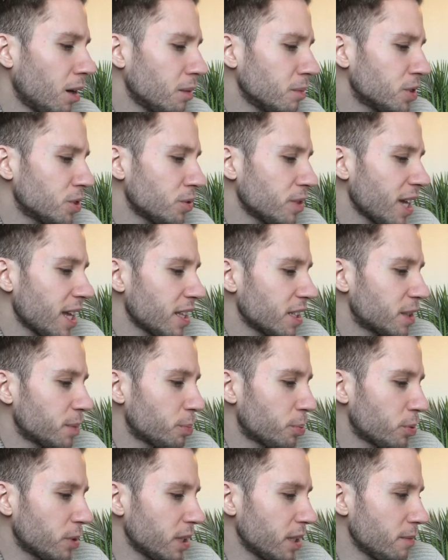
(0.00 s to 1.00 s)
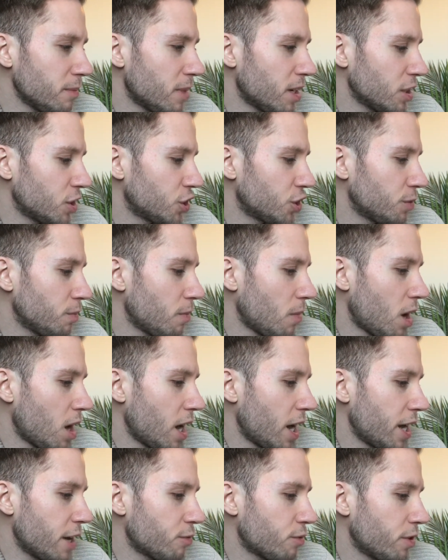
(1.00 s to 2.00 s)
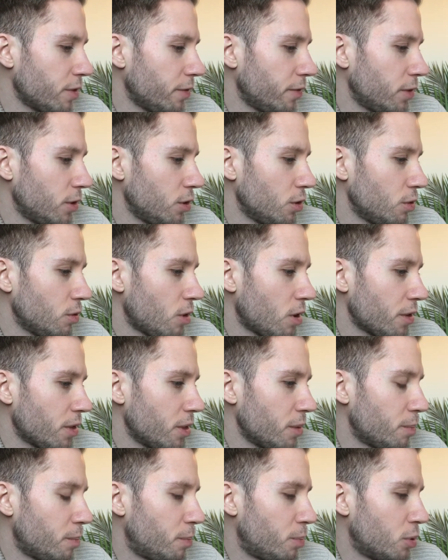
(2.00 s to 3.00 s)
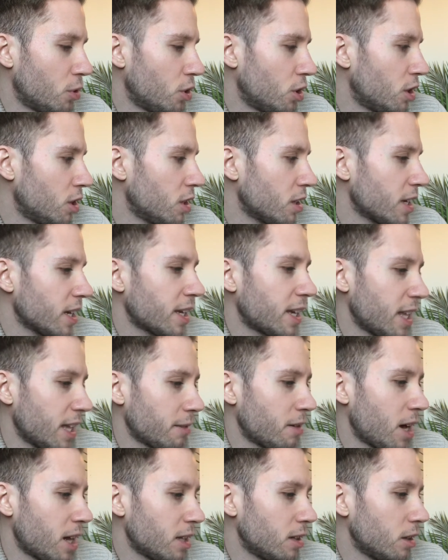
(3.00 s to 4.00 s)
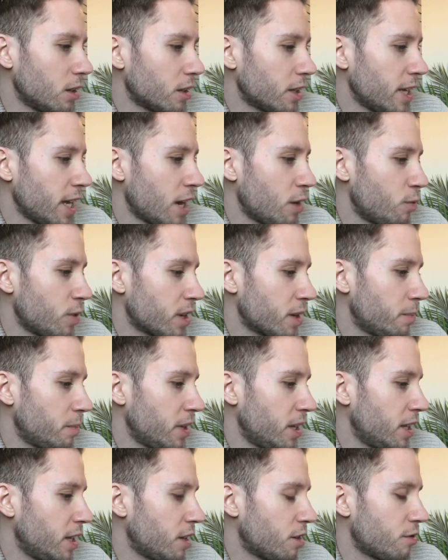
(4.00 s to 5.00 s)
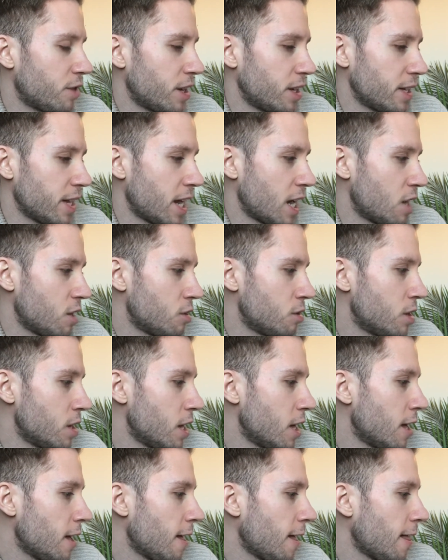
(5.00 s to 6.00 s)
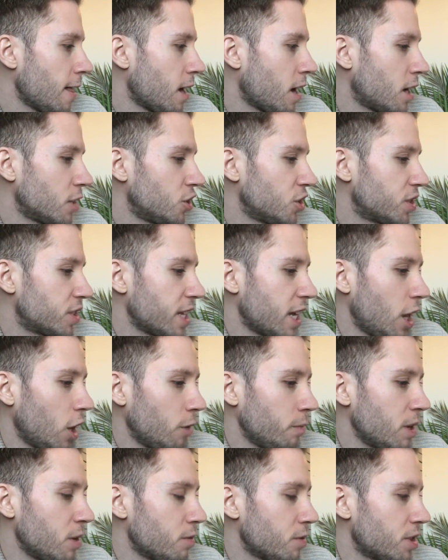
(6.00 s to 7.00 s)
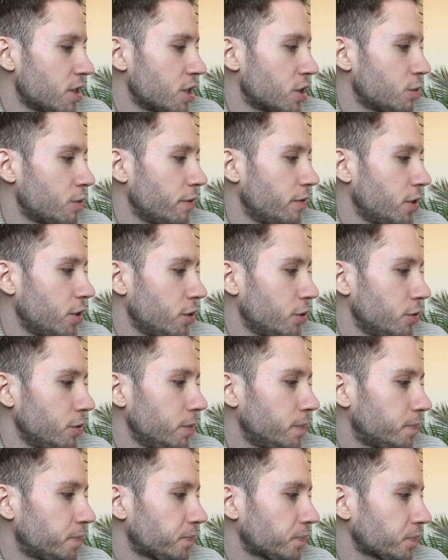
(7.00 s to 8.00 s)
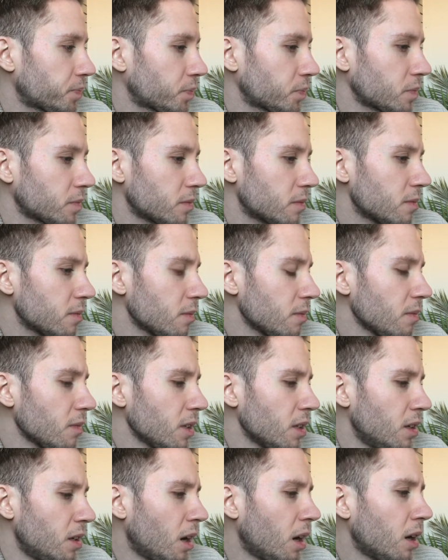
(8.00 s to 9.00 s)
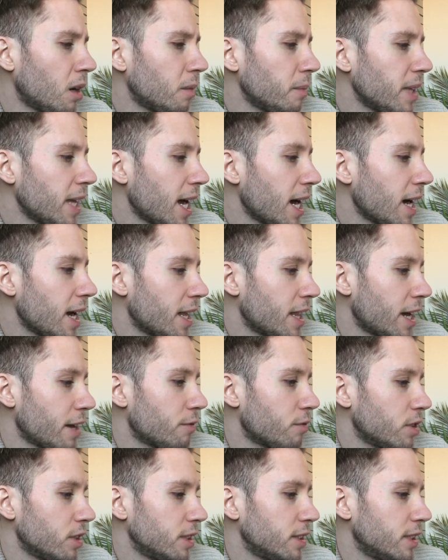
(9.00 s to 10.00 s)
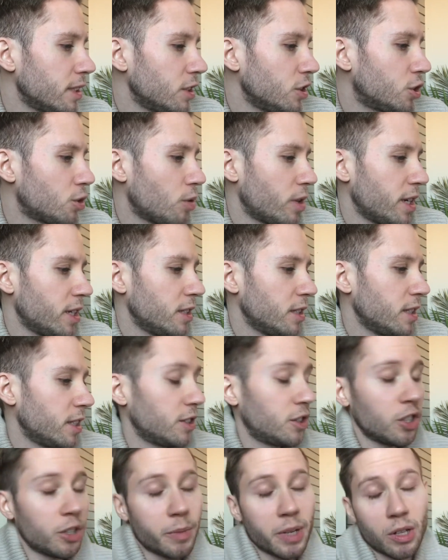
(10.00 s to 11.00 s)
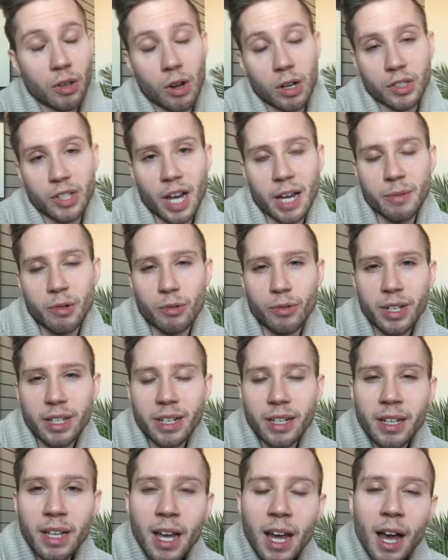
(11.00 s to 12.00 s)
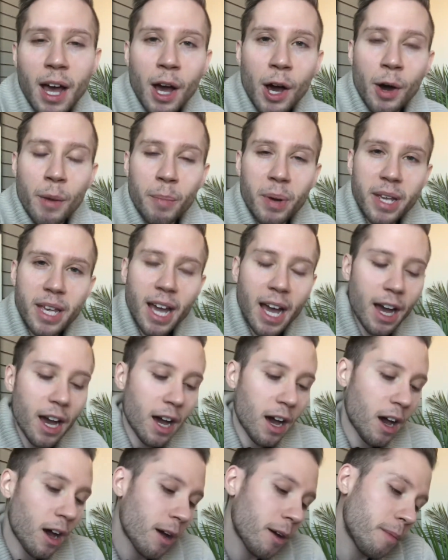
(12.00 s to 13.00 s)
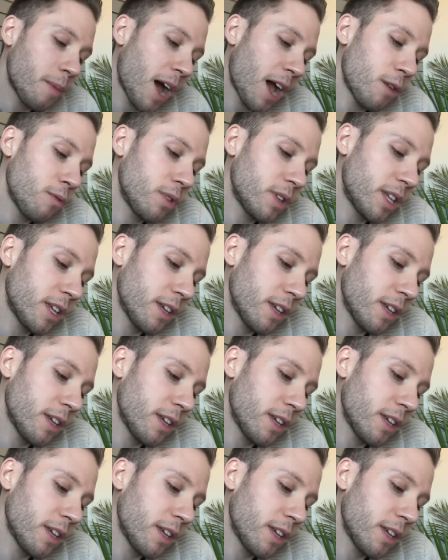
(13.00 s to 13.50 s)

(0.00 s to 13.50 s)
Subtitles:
So yeah, that's pretty much my review on the book. Again, I'm kind of looking at Wikipedia right now, just to help me with this review. Yeah, and I really did enjoy it. It took me a long time to read it. But yeah, I